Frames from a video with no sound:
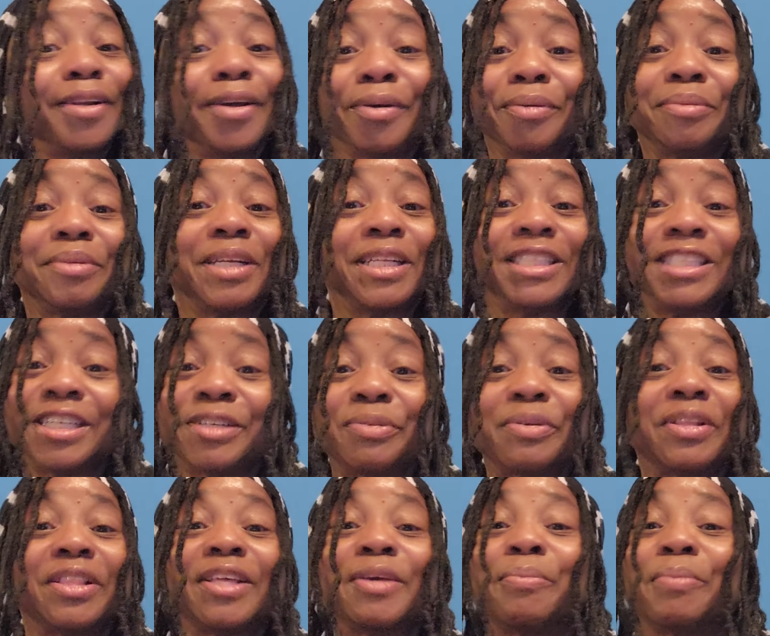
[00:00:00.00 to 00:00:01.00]
you know, I deal
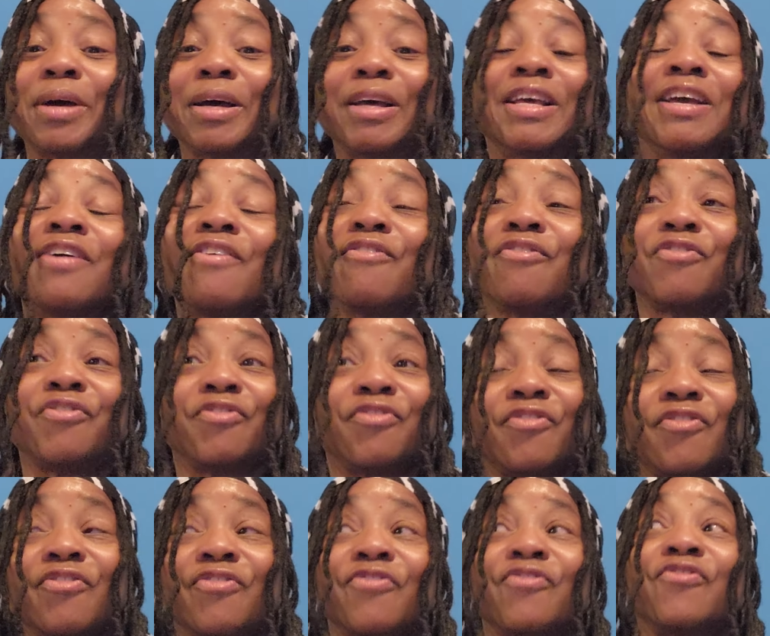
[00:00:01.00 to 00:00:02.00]
with it. But
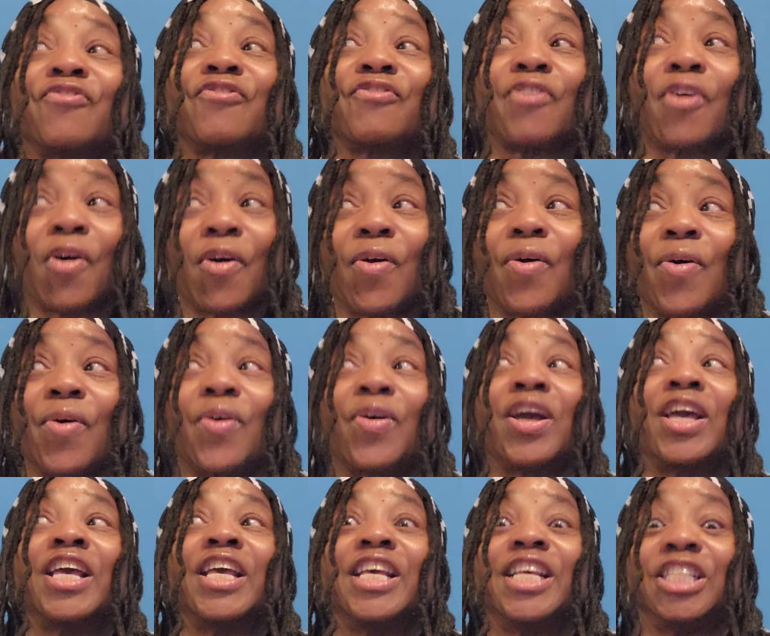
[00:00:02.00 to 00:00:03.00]
fall
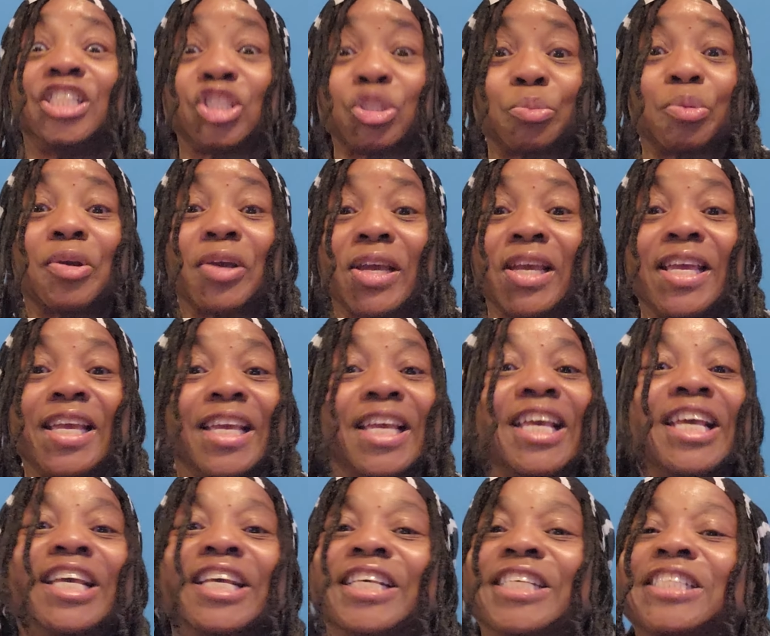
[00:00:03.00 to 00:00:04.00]
and spring
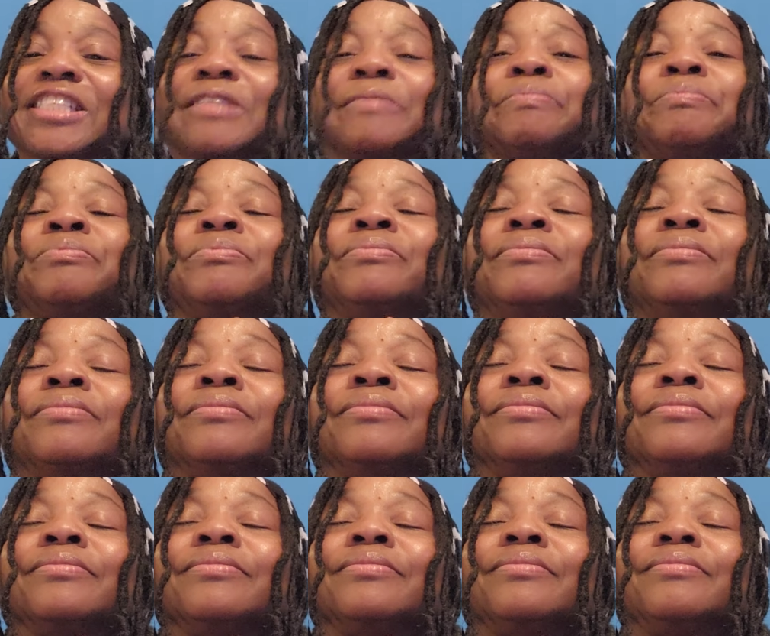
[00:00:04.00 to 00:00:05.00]
is
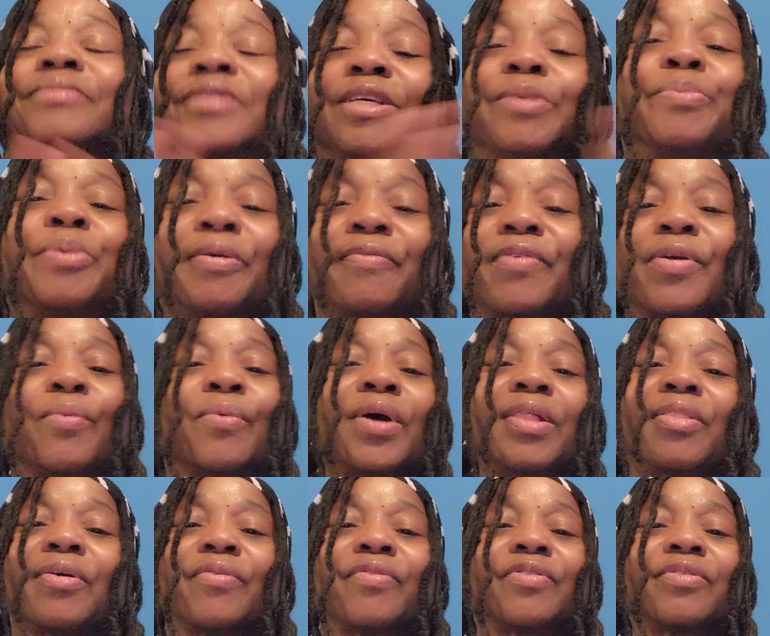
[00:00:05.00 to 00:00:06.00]
the perfect
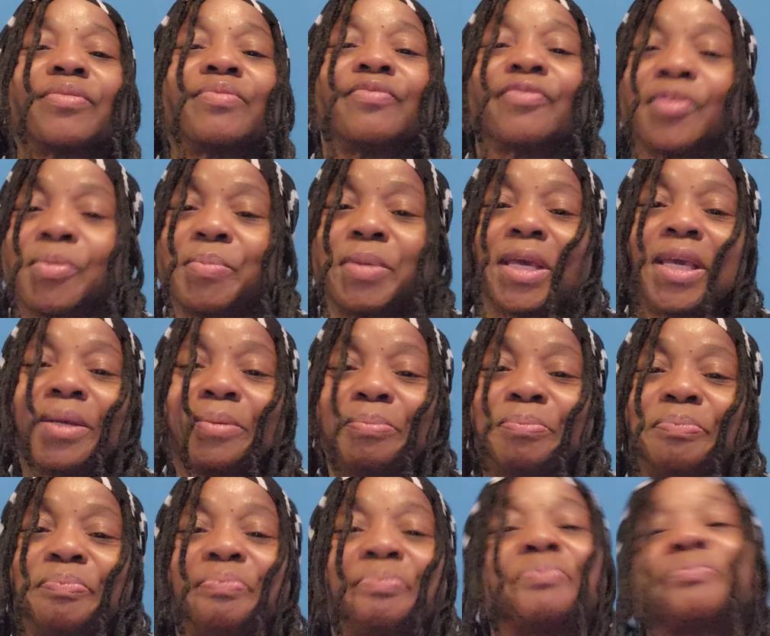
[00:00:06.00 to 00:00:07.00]
weather for me.
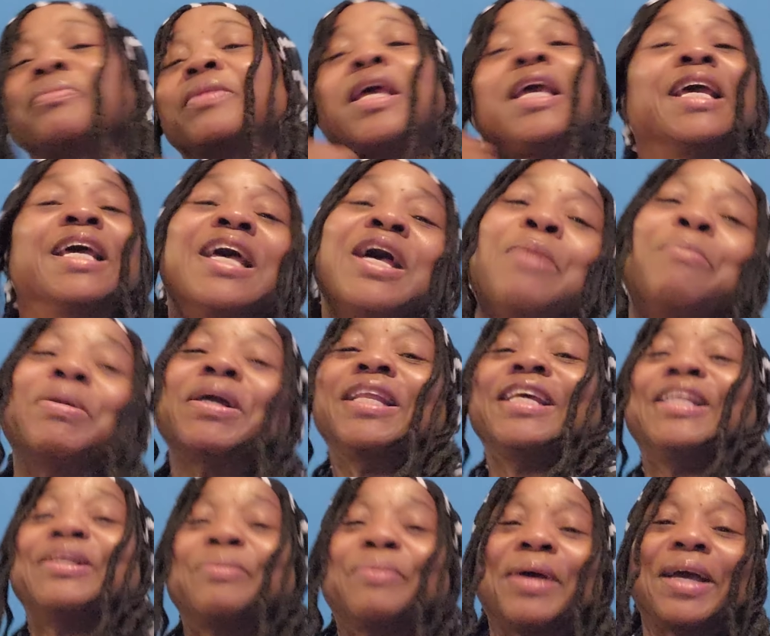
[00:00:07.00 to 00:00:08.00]
But
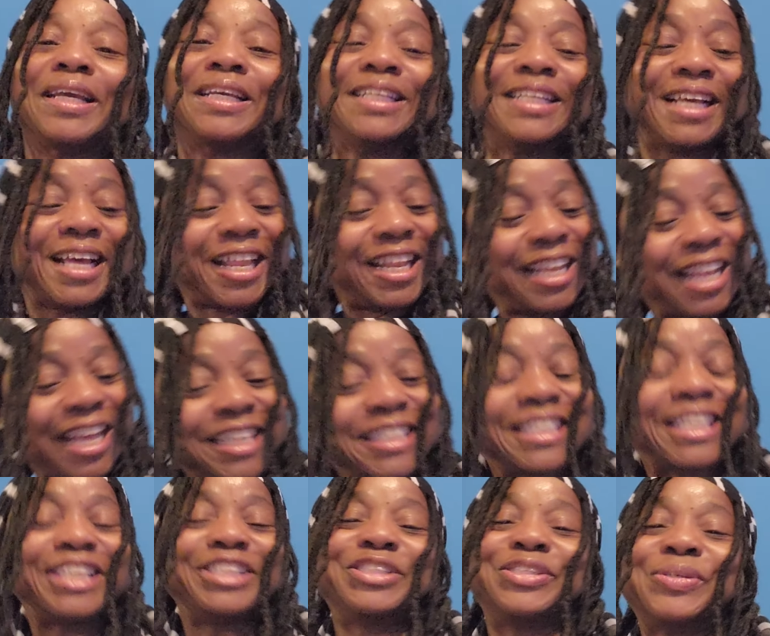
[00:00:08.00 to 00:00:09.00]
anyway,
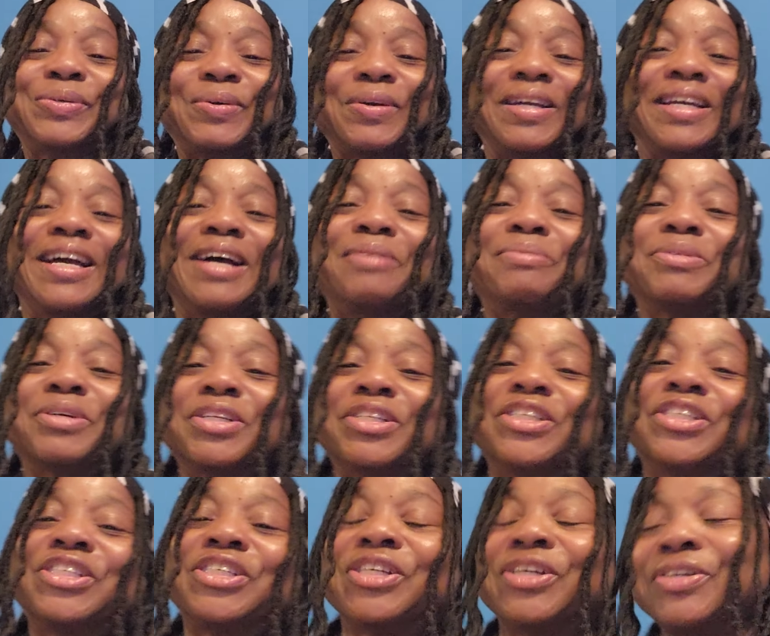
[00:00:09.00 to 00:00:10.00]
let's get to it. I'm going
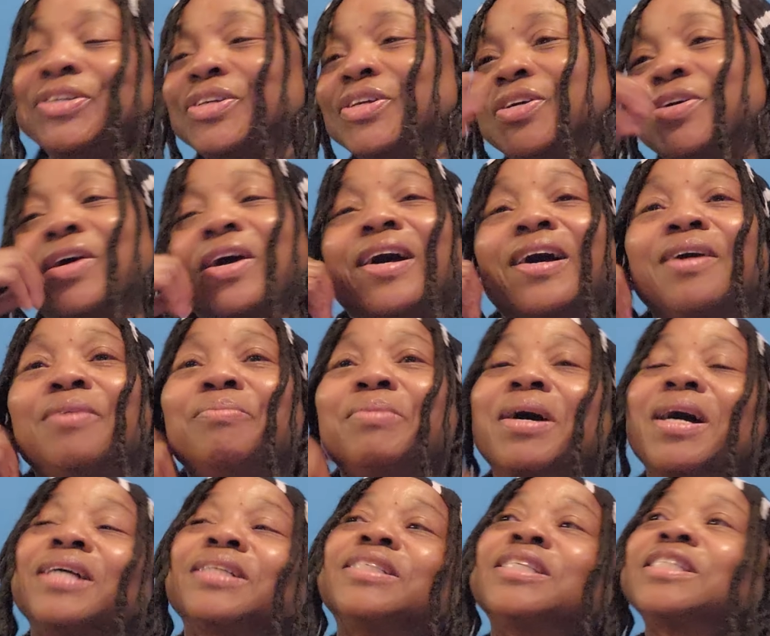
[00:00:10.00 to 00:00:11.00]
to show you. Um,
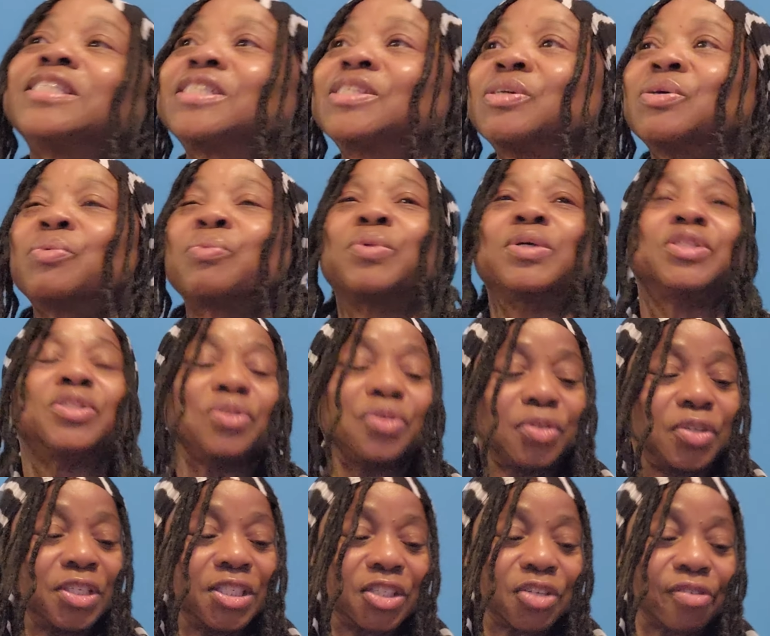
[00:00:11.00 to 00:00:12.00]
I just went
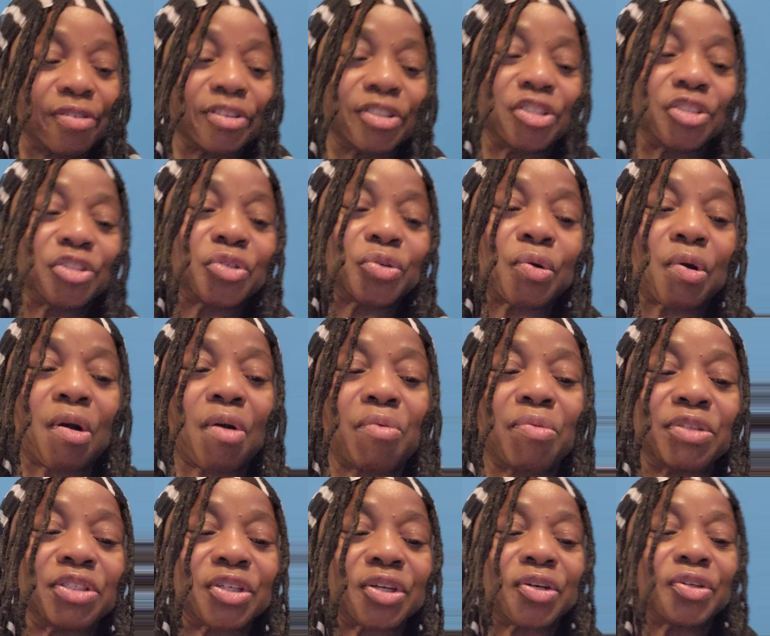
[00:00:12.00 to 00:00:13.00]
to this grocery store I
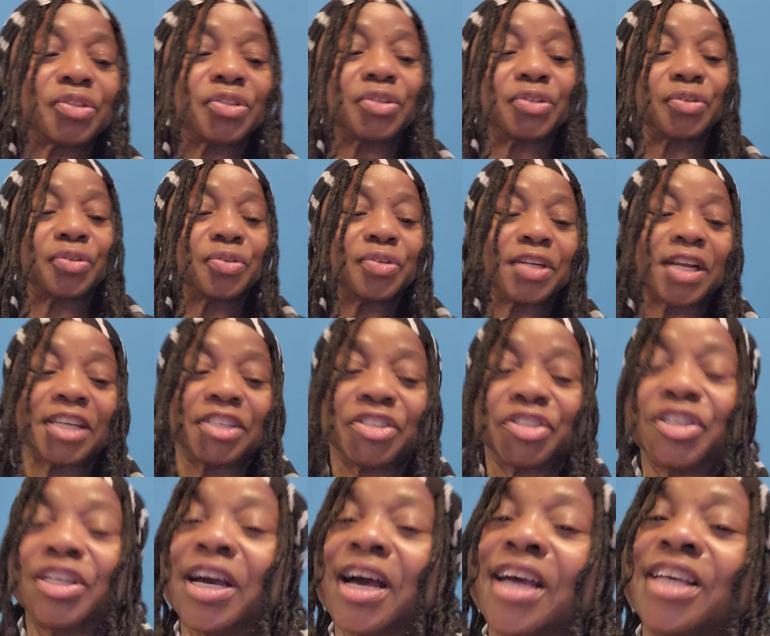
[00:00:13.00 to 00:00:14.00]
always go to. And as
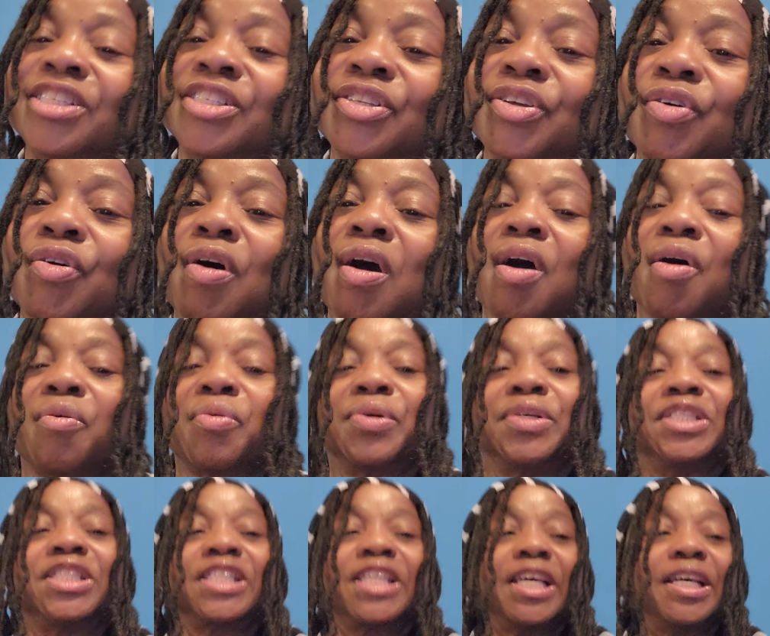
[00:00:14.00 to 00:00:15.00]
you guys know, I
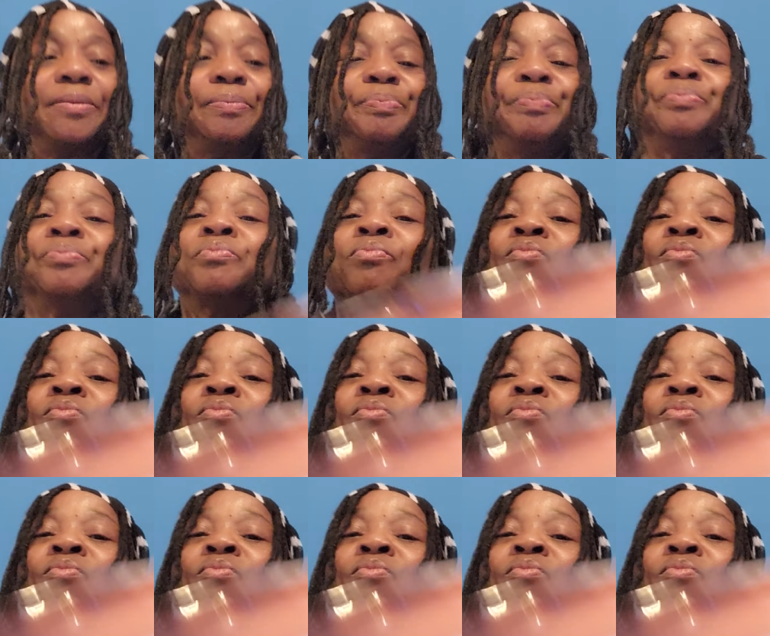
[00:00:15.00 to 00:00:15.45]
always get